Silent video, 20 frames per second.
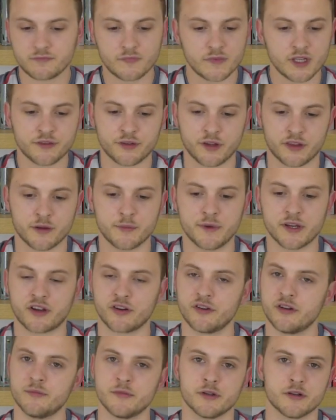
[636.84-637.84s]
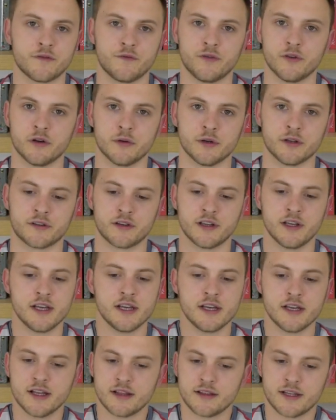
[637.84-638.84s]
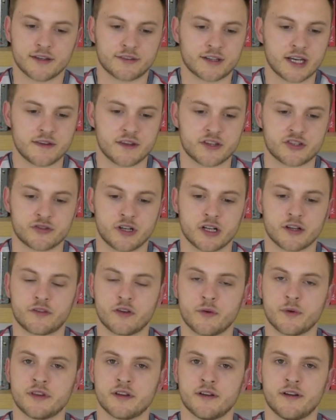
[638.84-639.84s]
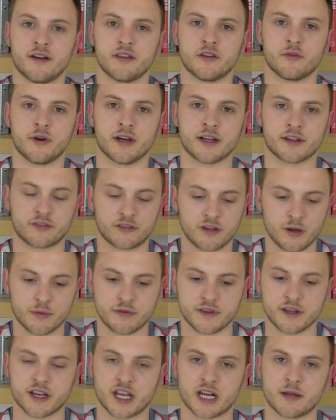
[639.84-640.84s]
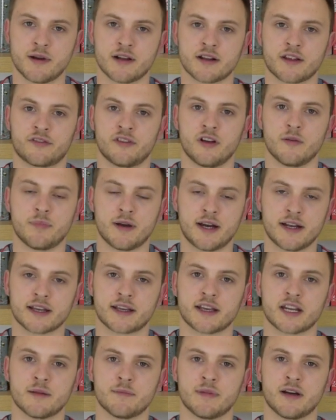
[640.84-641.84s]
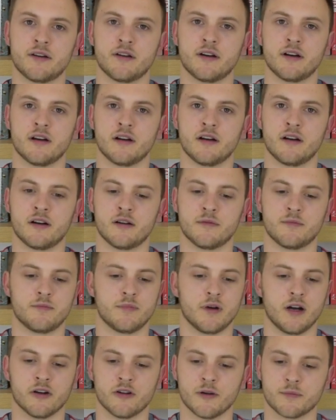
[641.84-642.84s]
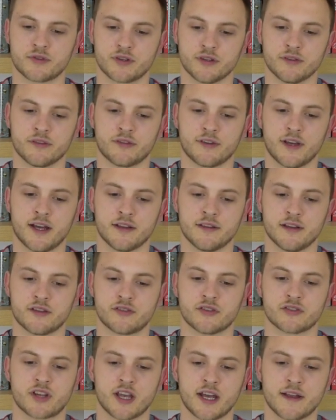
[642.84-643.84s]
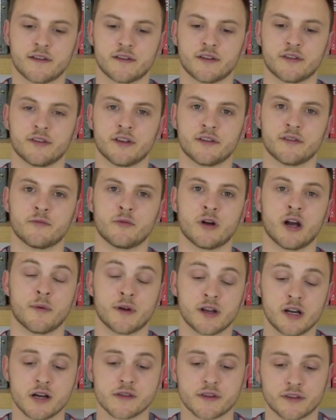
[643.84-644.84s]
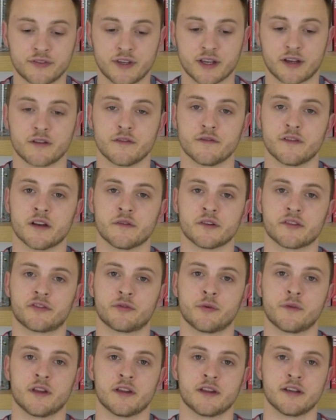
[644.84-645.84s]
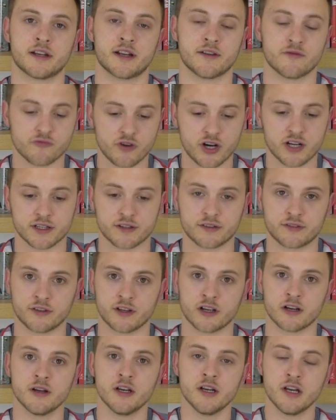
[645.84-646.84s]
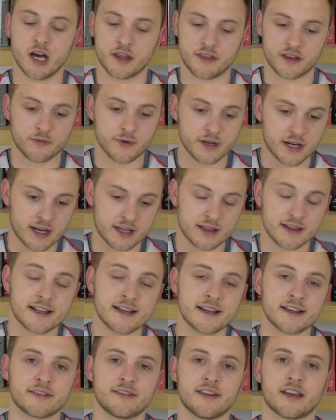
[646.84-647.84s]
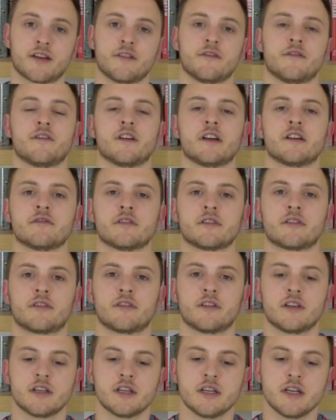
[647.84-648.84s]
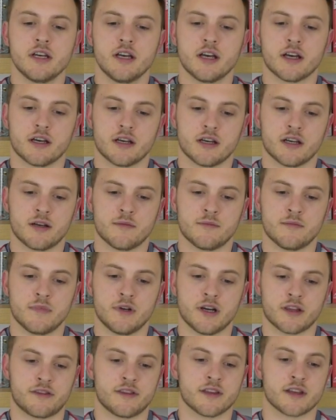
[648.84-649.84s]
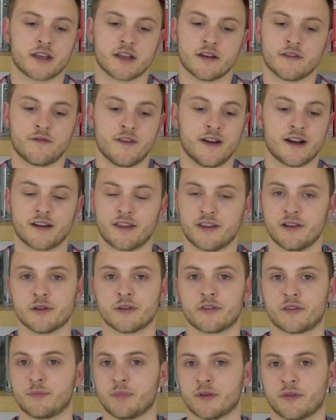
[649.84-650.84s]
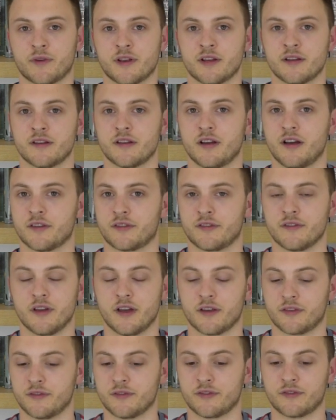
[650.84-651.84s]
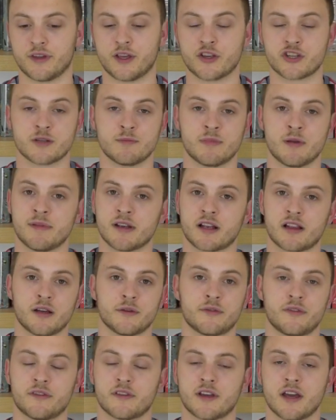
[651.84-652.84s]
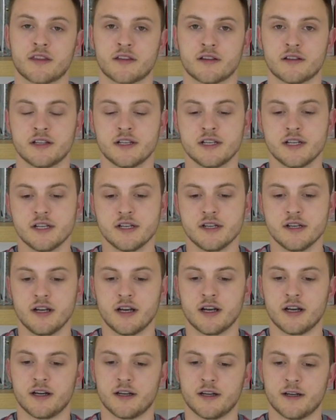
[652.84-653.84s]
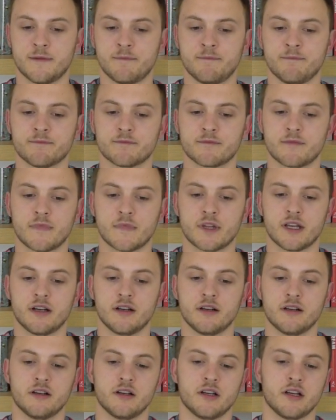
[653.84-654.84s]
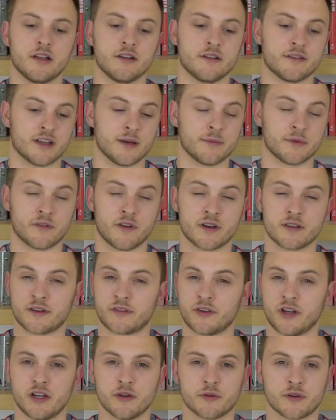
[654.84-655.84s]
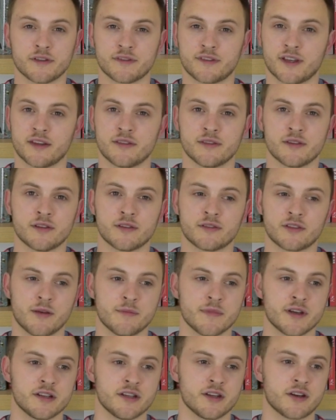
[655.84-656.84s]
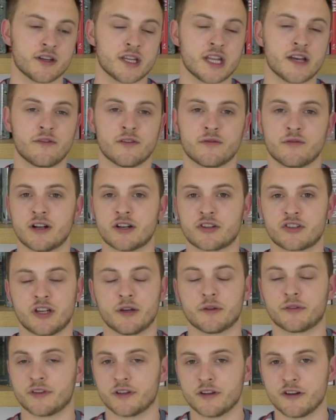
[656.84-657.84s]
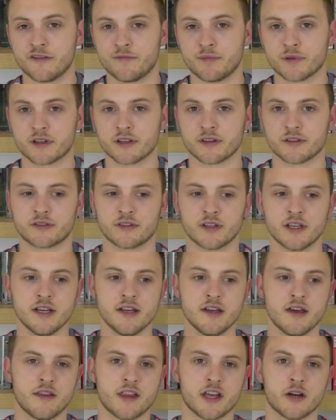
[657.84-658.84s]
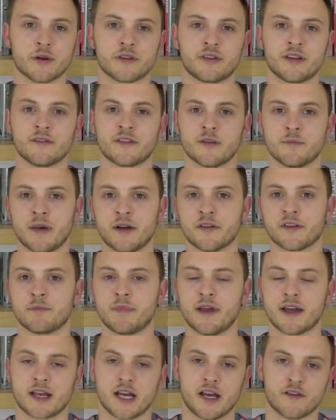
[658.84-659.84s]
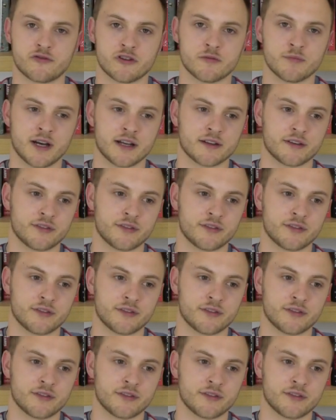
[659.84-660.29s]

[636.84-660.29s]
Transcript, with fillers: so I think we can all move forward. Let's get this transfer window out of the way, stop thinking about it, stop panicking about our, our options, and let's just get into the season where we are the second favourites to win the league, and rightly so. I think we're clear second favourites. Um, I think, in fact, the odds between us and, us and City should be a bit closer together. Um, in terms of other title contenders, I mean, you can never write Chelsea off because they always seem to bounce back after a bad